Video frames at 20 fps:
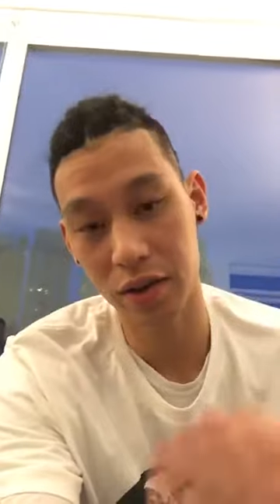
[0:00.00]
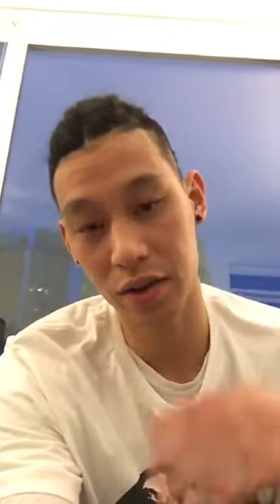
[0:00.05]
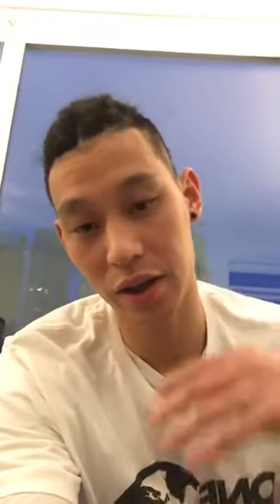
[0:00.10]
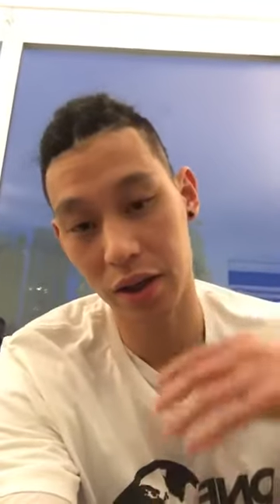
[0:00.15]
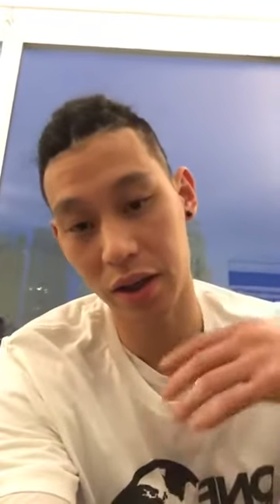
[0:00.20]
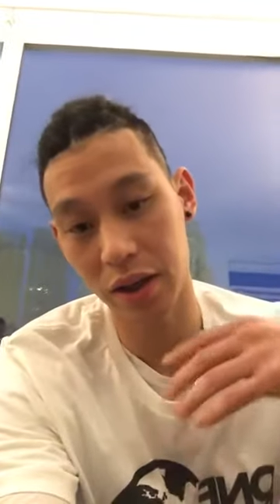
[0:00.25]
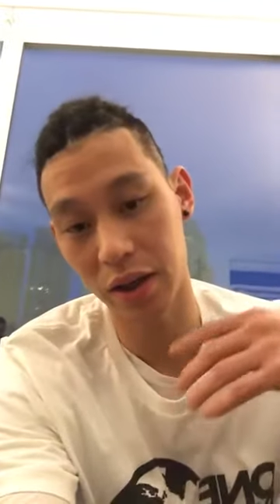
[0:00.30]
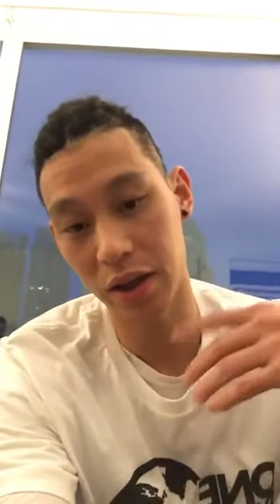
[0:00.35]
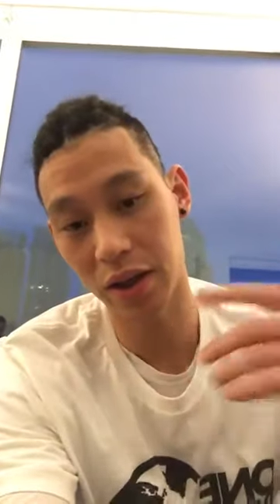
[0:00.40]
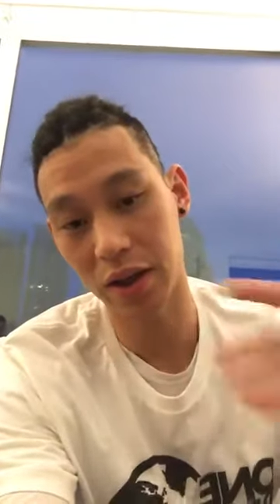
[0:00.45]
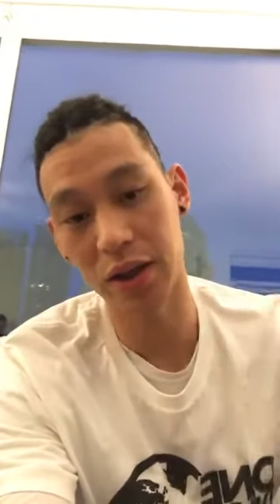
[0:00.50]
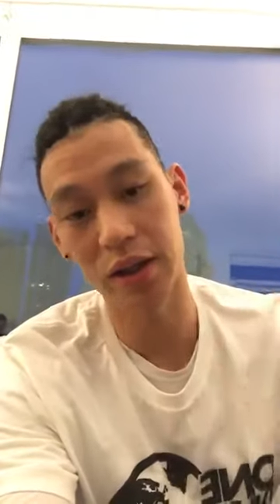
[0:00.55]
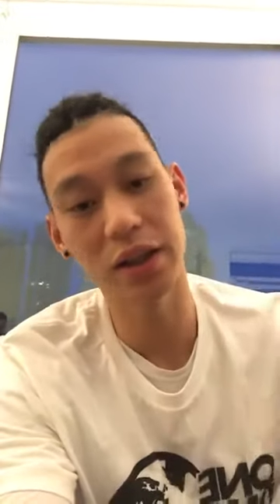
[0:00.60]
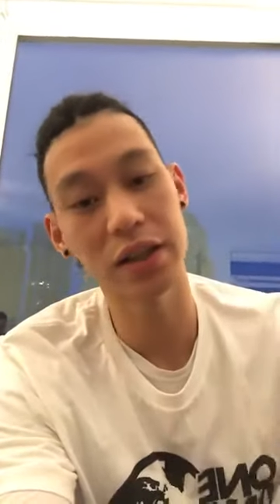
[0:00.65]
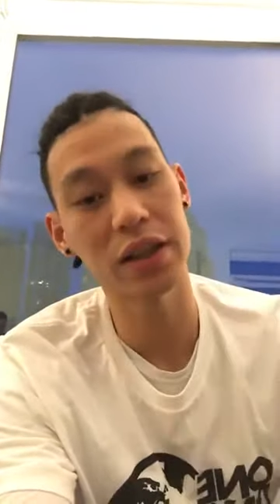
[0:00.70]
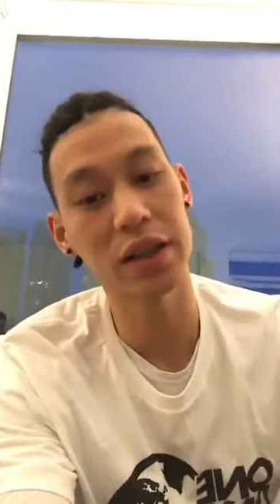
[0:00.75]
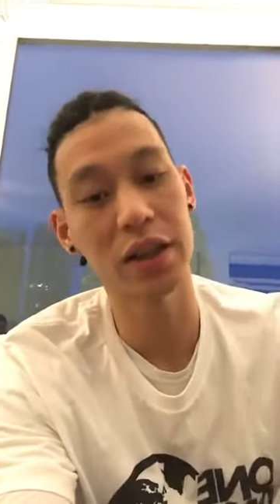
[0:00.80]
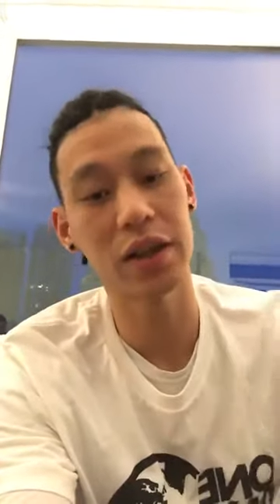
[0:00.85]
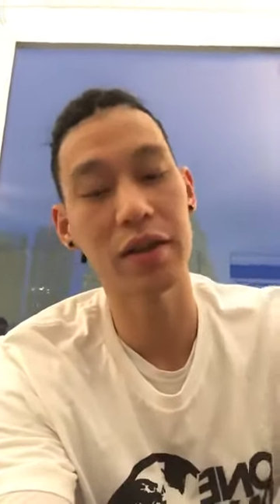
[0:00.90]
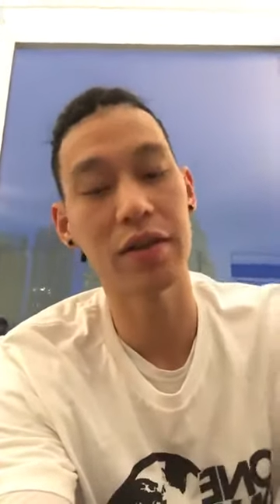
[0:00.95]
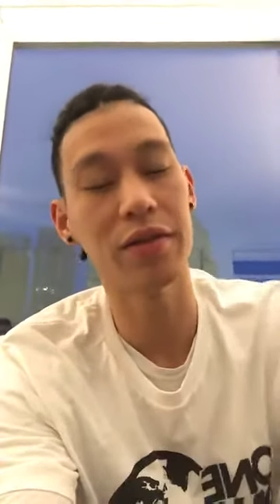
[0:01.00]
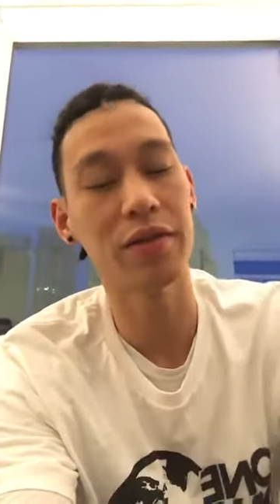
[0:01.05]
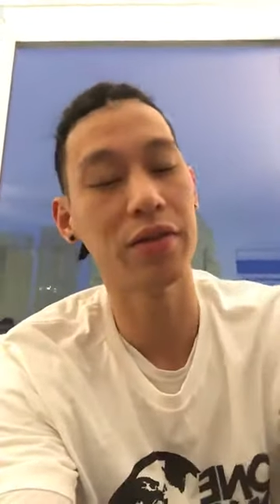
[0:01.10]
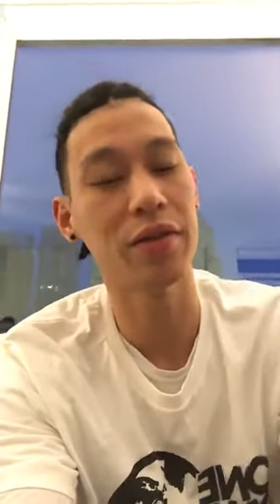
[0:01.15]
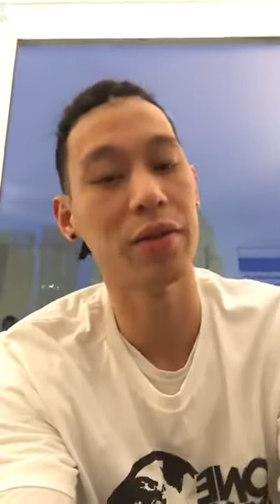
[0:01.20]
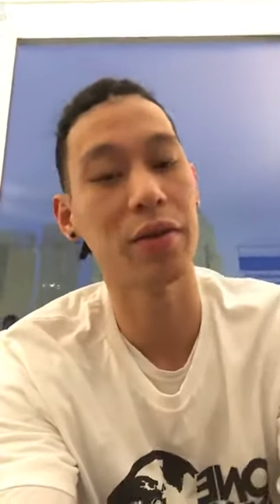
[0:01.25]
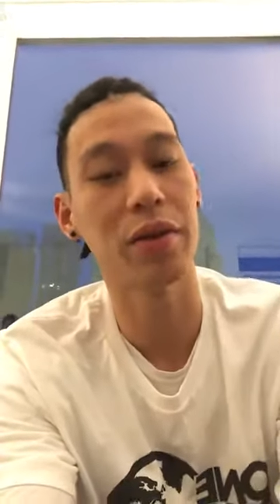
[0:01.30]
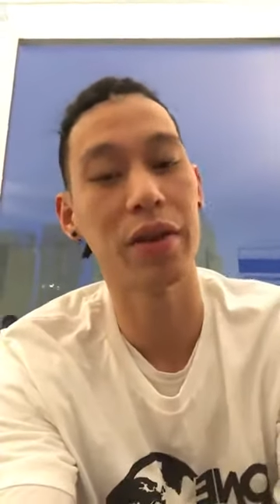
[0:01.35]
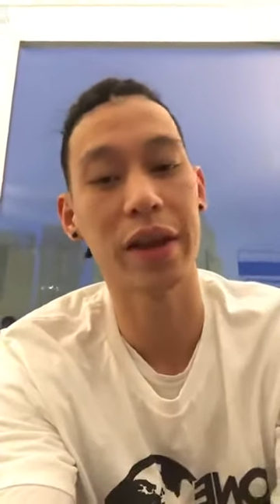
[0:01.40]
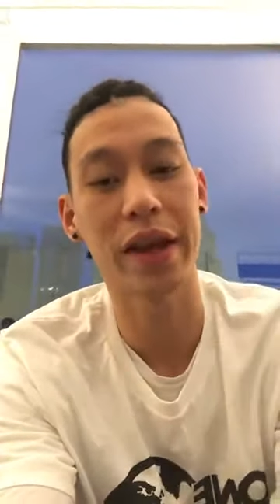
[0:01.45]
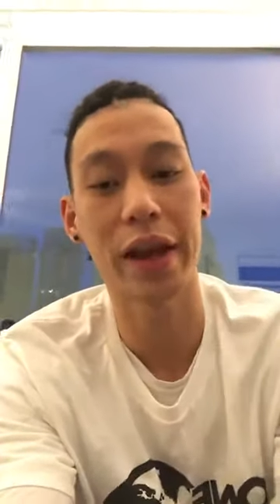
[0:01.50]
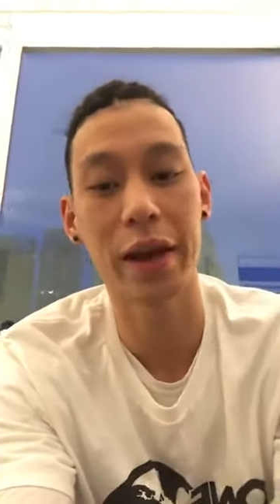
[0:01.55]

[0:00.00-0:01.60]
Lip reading: the initiative or the